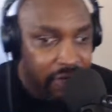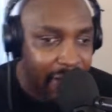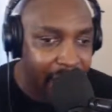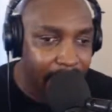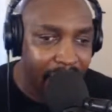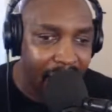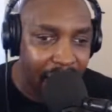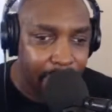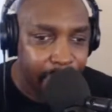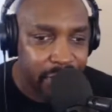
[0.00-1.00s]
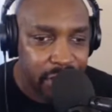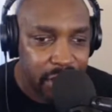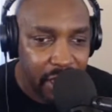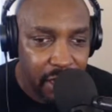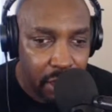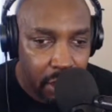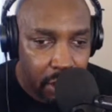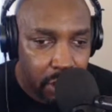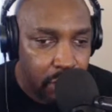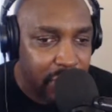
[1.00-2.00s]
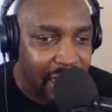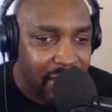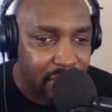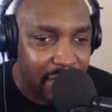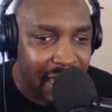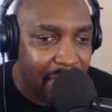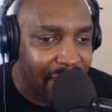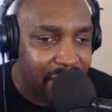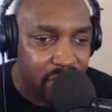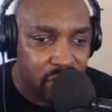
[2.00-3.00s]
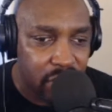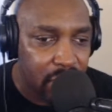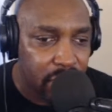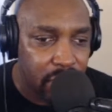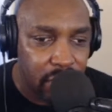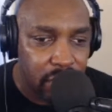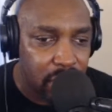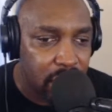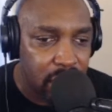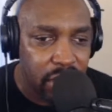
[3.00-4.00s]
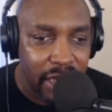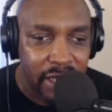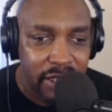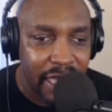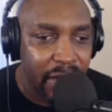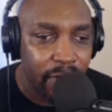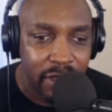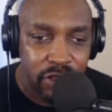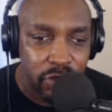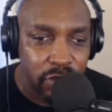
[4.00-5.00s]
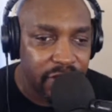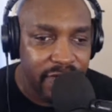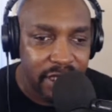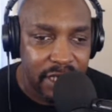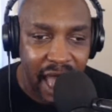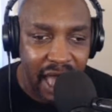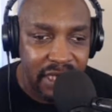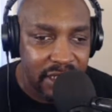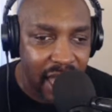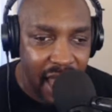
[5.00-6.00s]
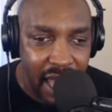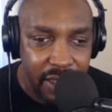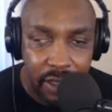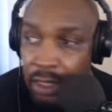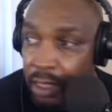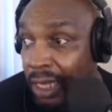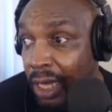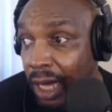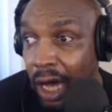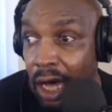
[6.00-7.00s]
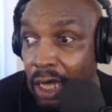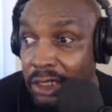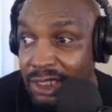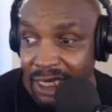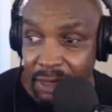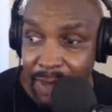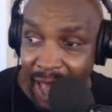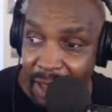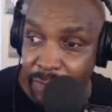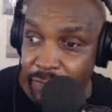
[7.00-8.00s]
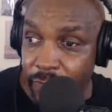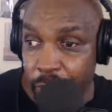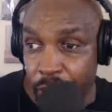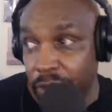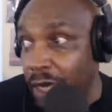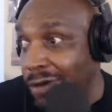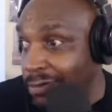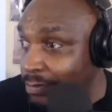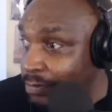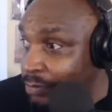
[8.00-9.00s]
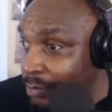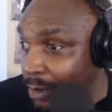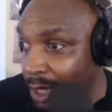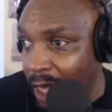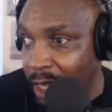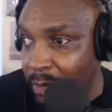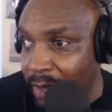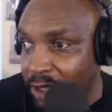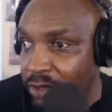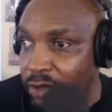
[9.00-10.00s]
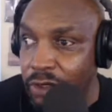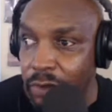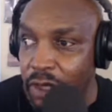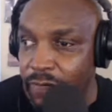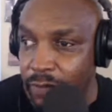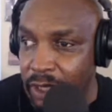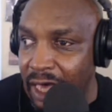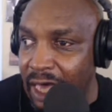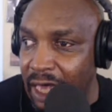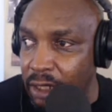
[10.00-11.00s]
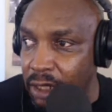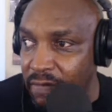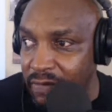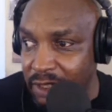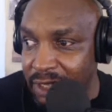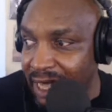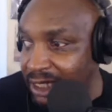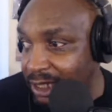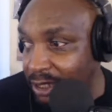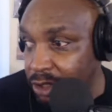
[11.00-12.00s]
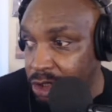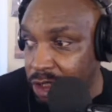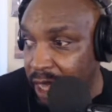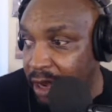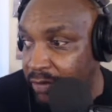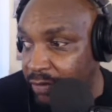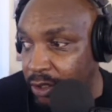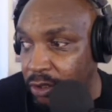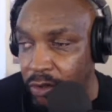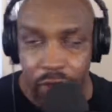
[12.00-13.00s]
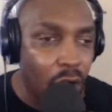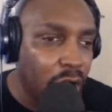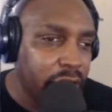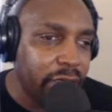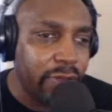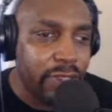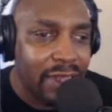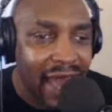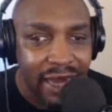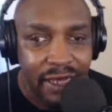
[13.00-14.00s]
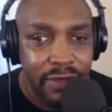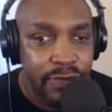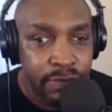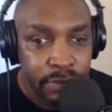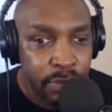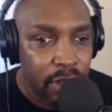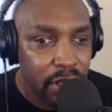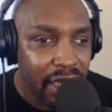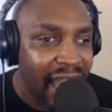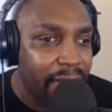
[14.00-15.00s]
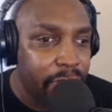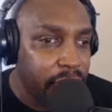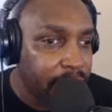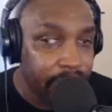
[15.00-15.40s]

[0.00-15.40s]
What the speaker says: of it. Hey, man, I appreciate you take some time out to schedule to check us out. Make sure you give us a hashtag Team Live before you go. And make sure you, if you can, give us a nice little share. So you do your audio, your lighting, the camera.